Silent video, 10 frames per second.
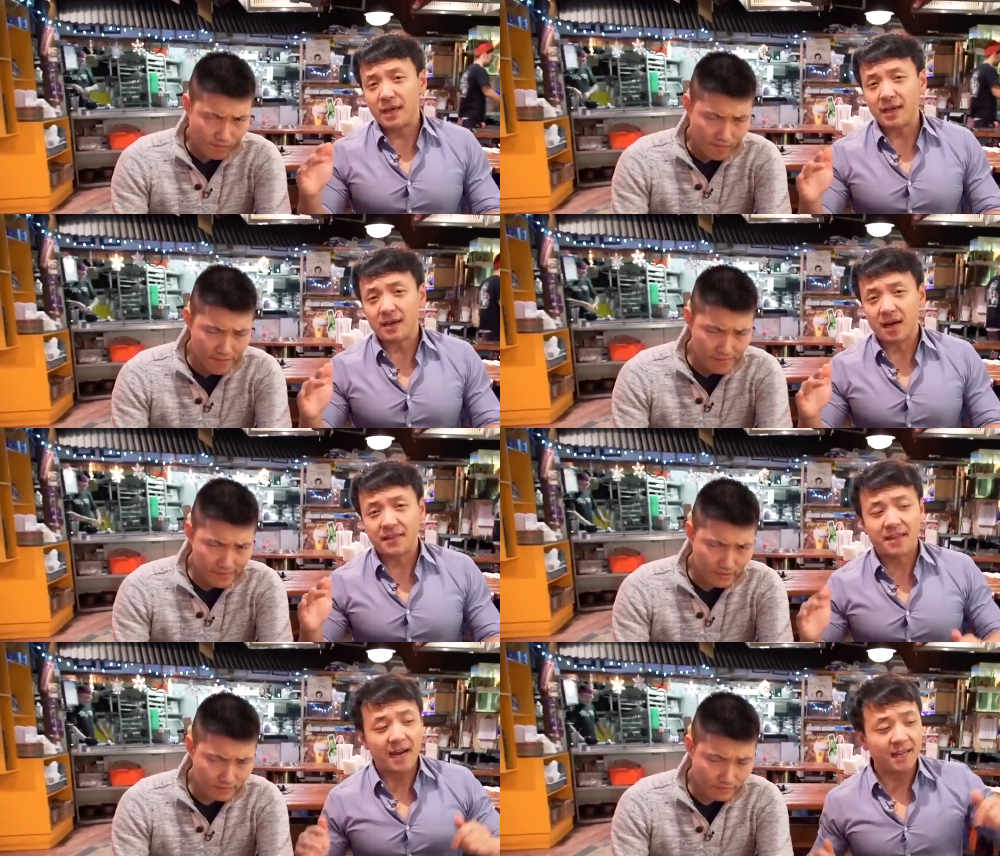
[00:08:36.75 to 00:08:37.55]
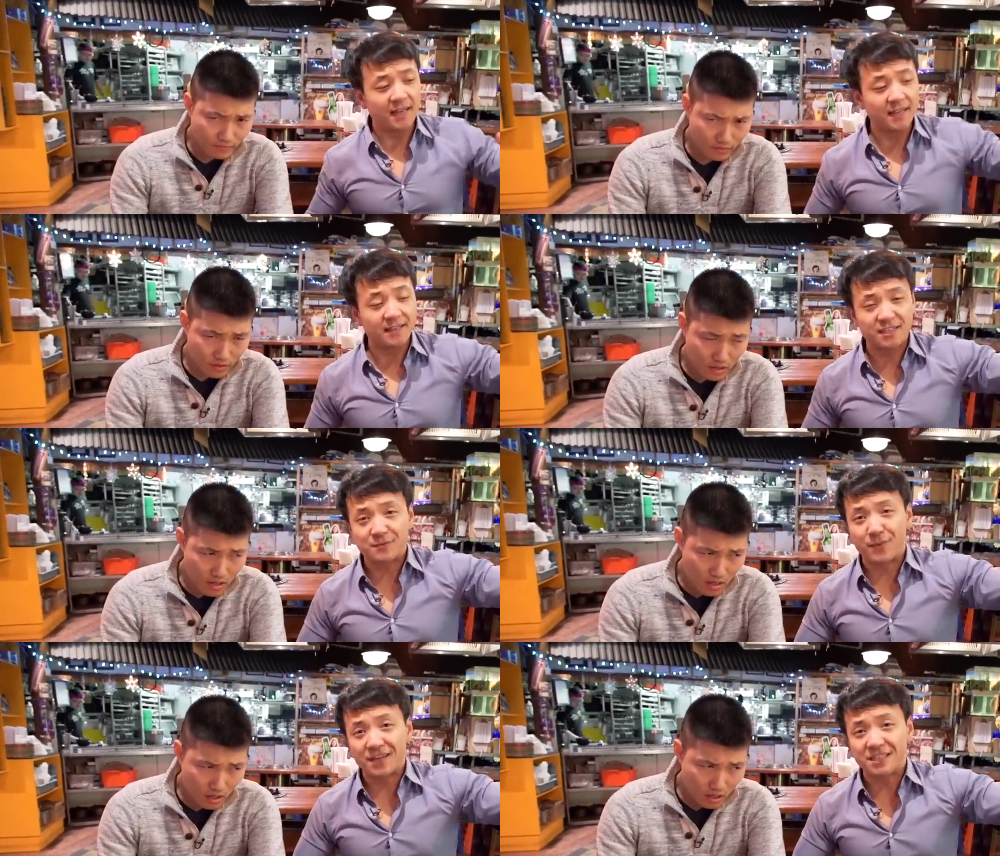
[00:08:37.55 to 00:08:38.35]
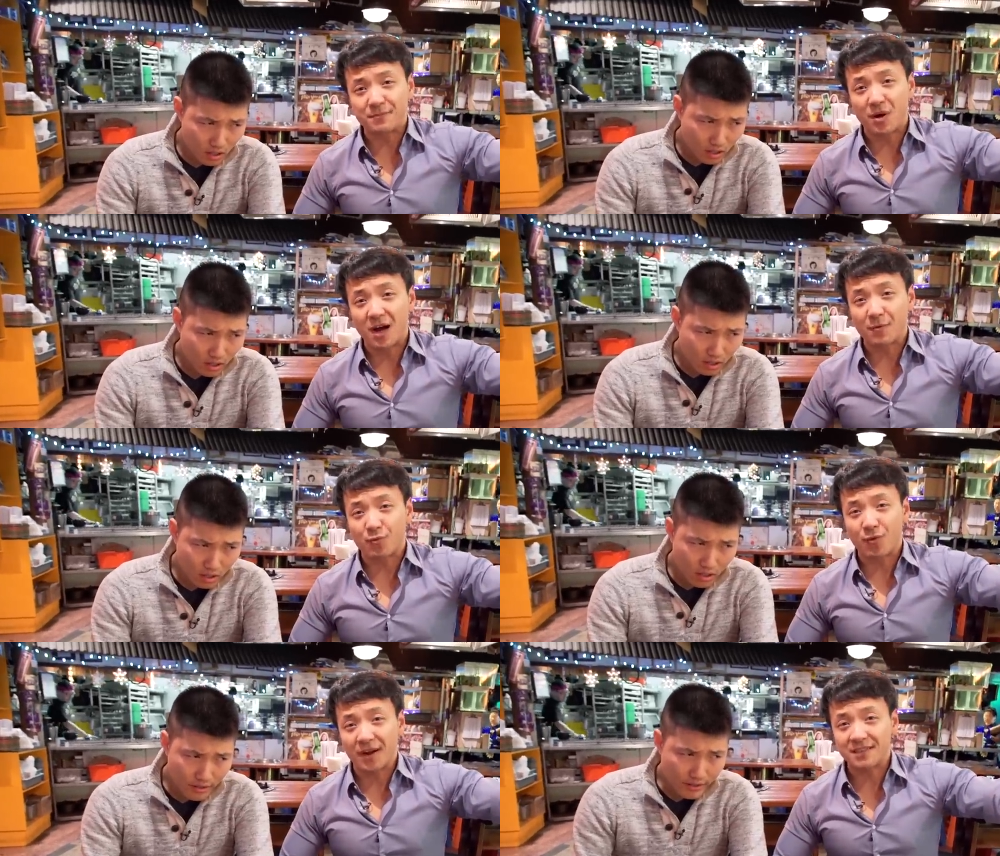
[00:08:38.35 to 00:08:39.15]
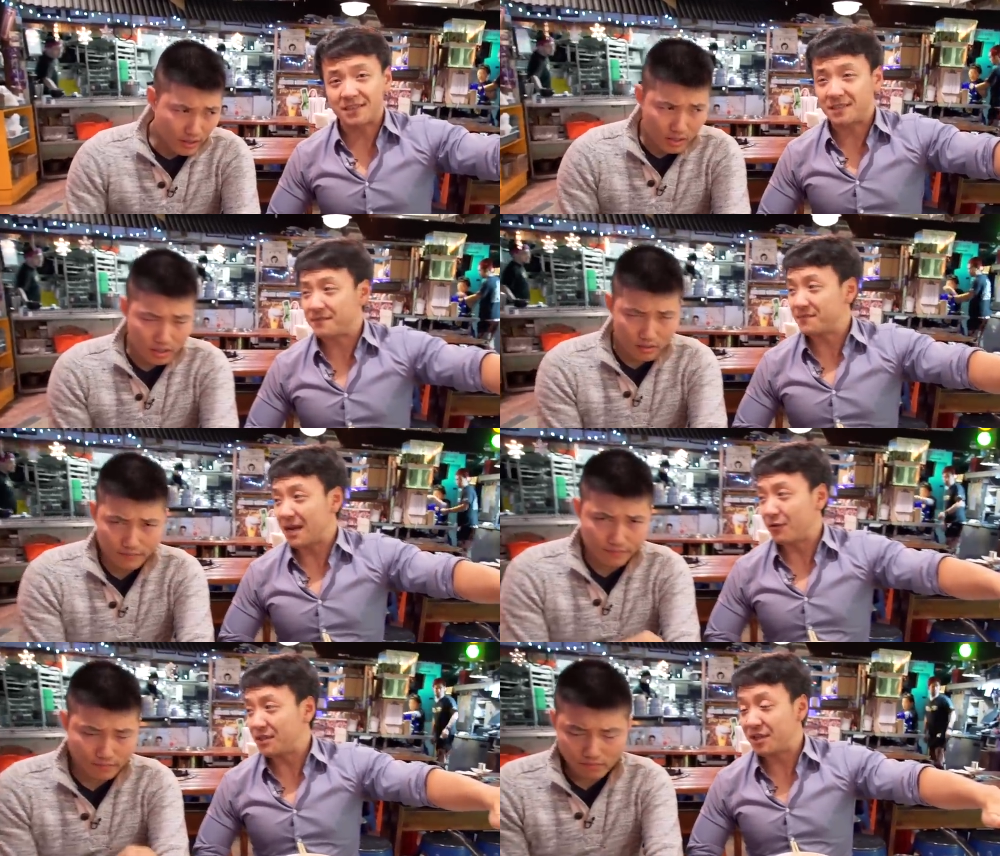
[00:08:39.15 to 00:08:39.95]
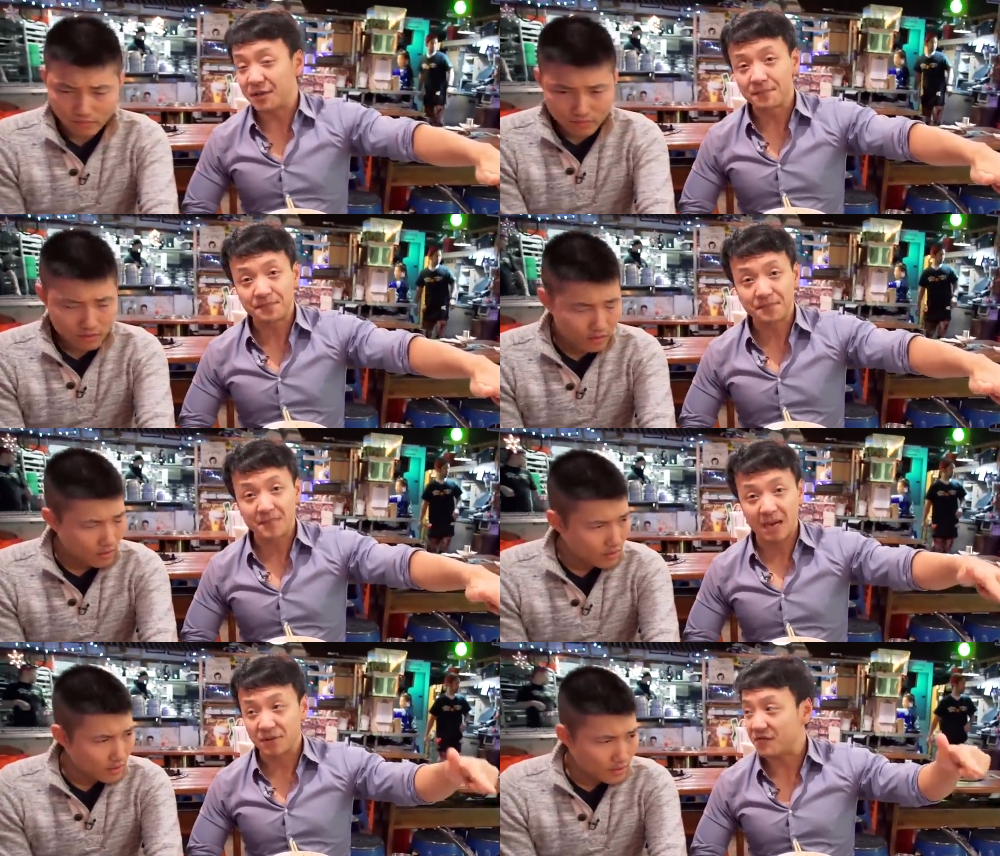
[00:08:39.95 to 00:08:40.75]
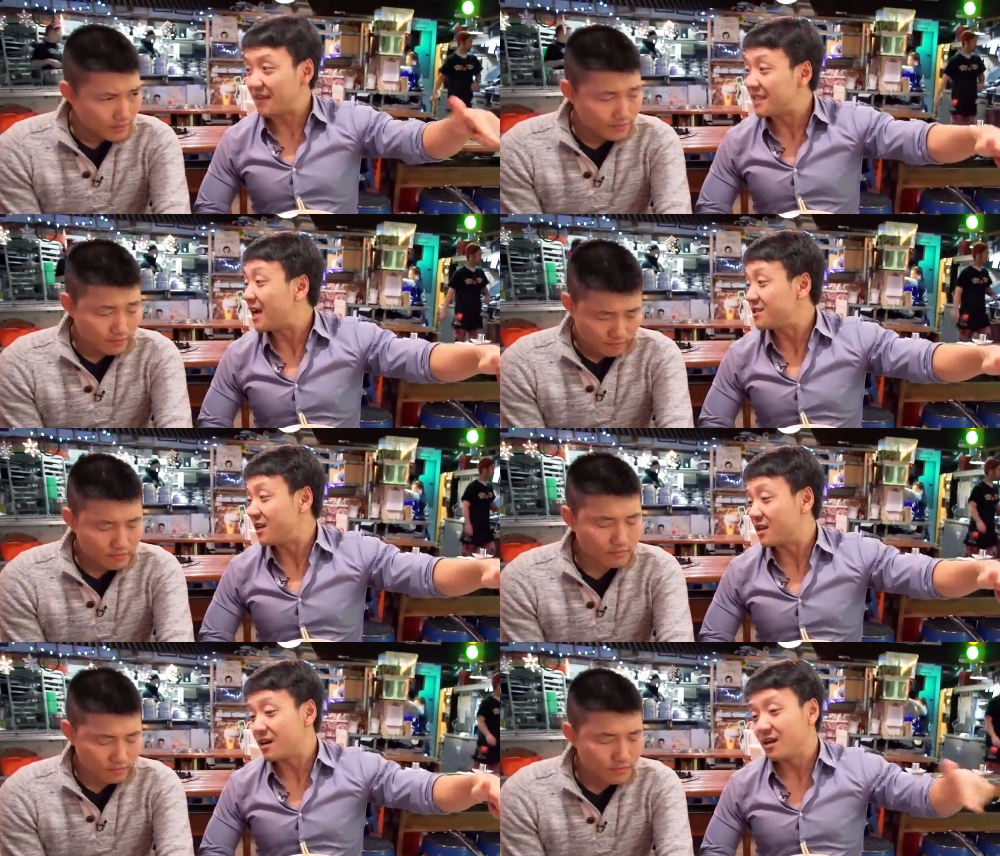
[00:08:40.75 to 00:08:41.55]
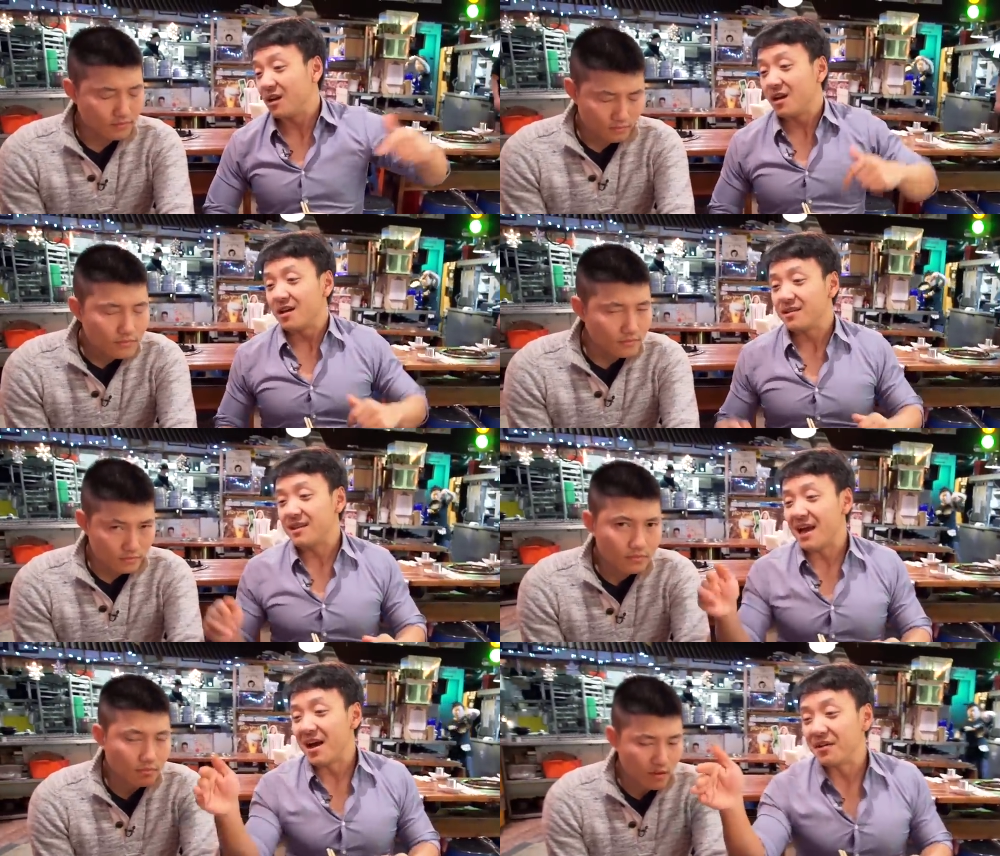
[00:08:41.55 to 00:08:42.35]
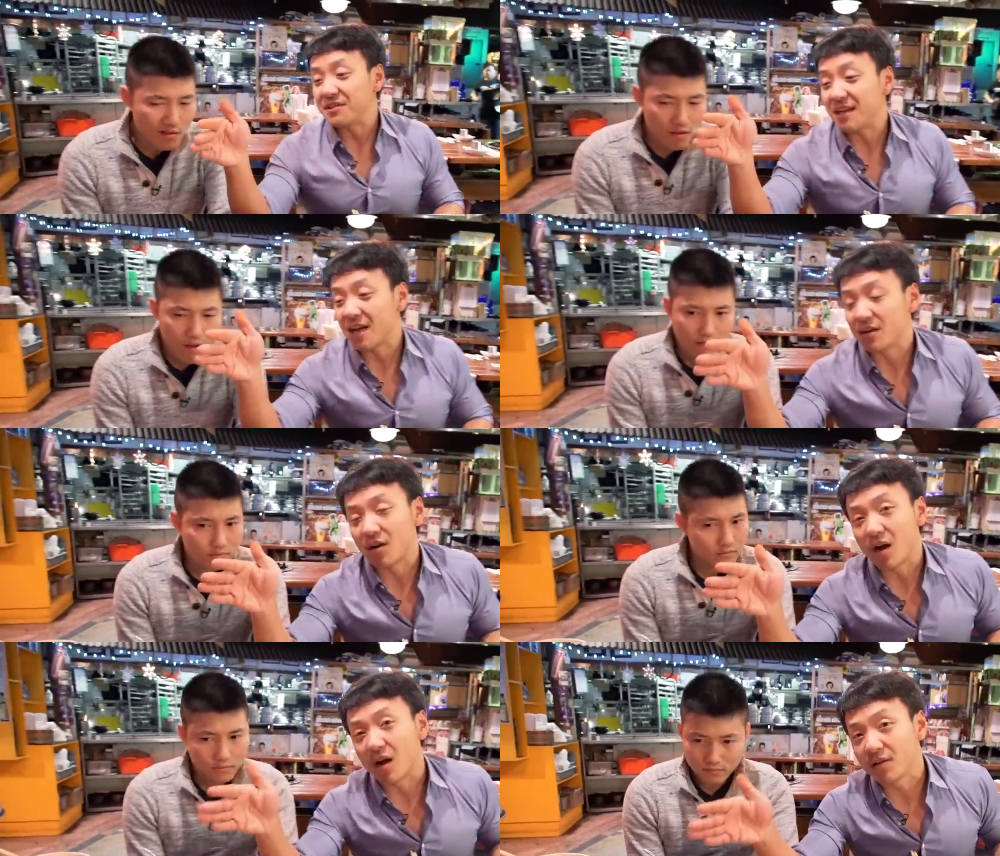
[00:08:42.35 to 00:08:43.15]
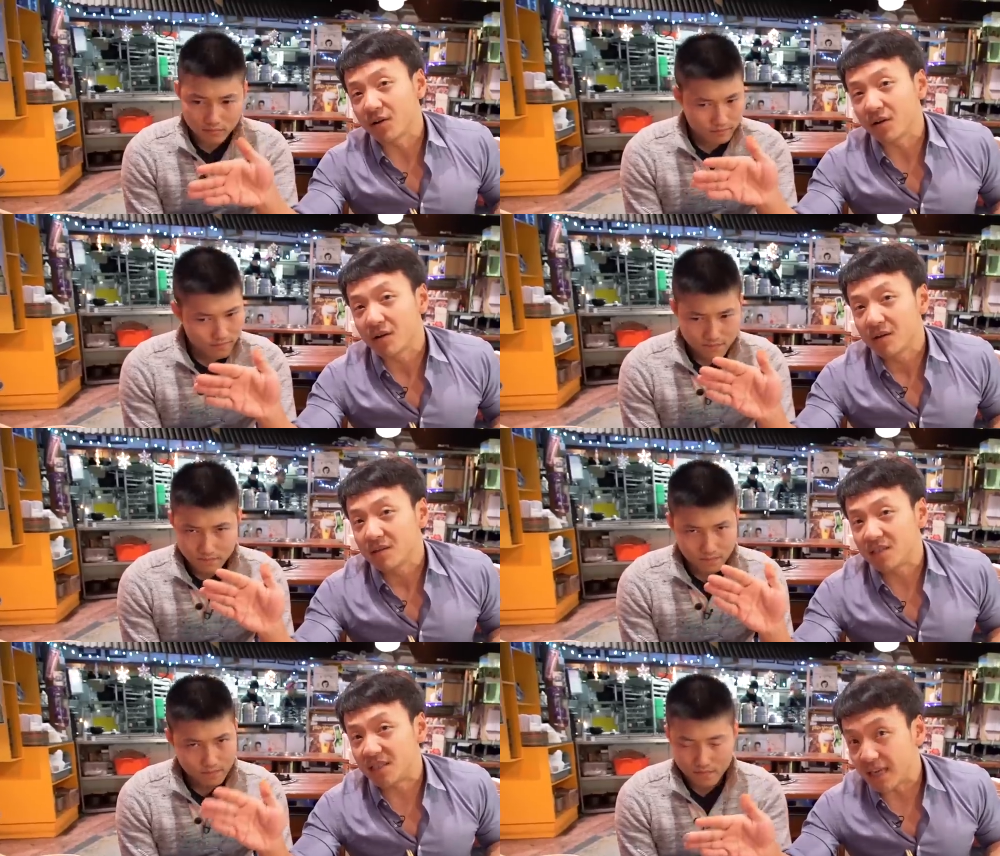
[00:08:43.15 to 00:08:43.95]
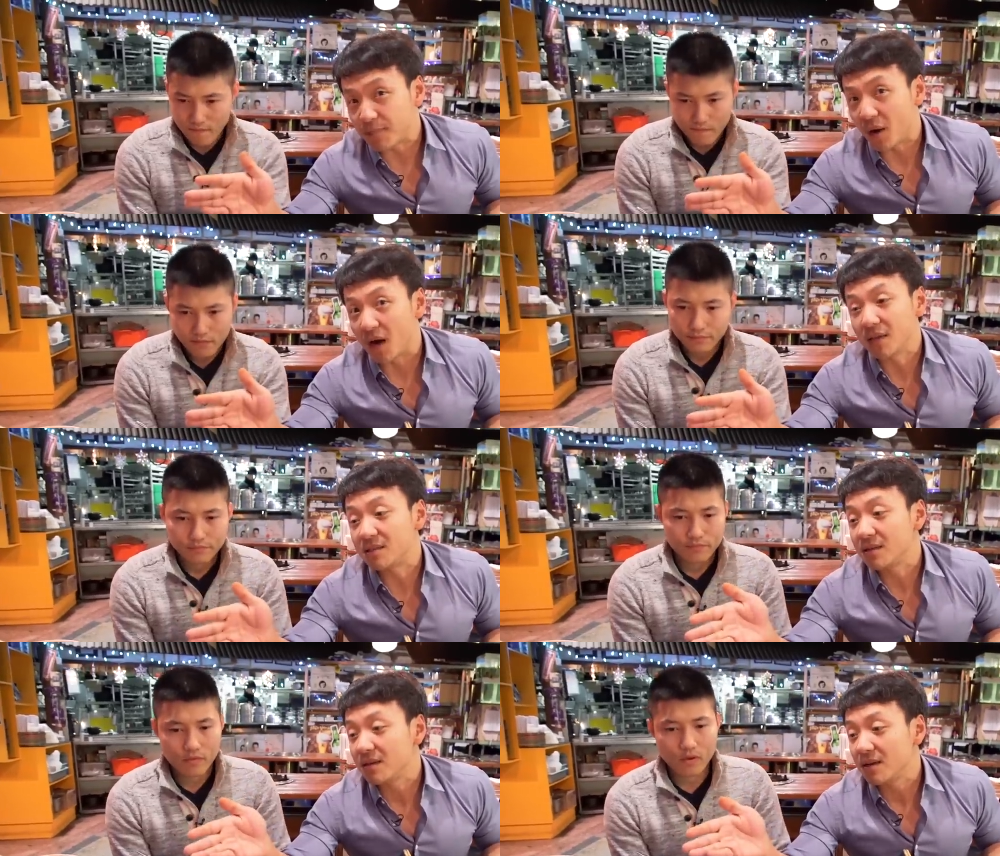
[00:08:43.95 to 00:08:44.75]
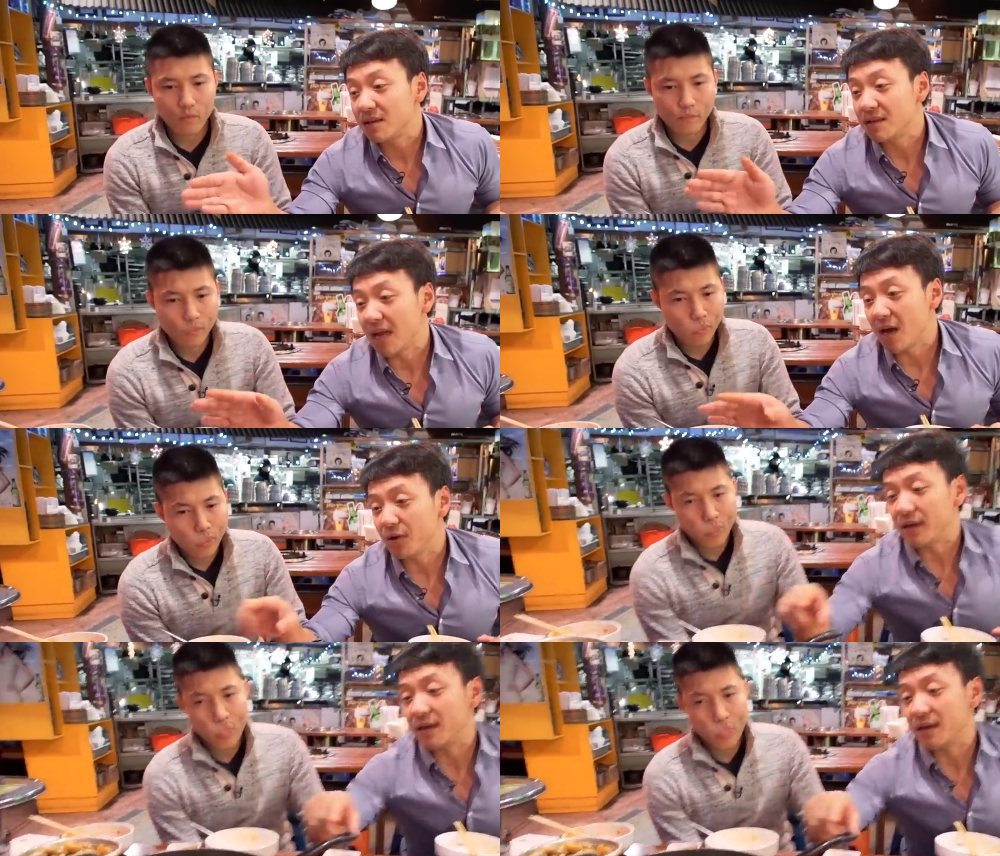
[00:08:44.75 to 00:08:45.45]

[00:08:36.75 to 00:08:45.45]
Speaker 1: We annihilated the spicy pot rice that was here. That was fantastic. Now, check out our other steam pot. Now